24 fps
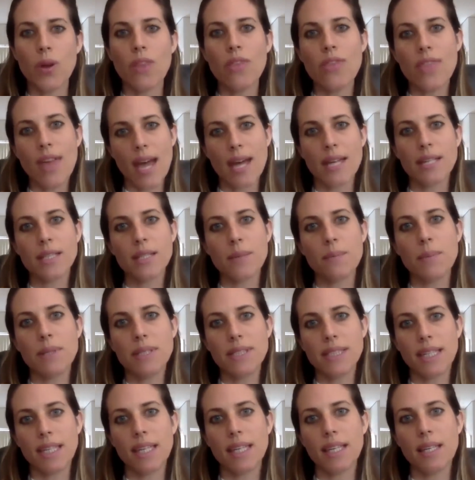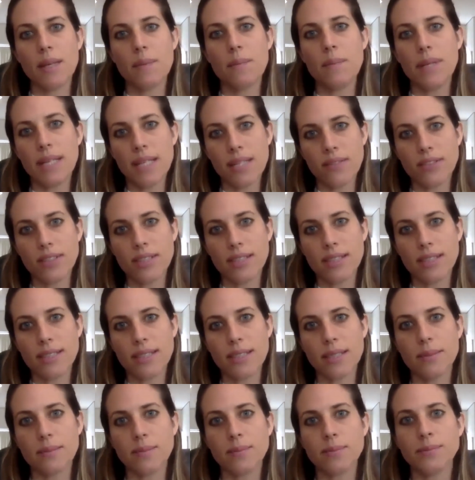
that particular belief system.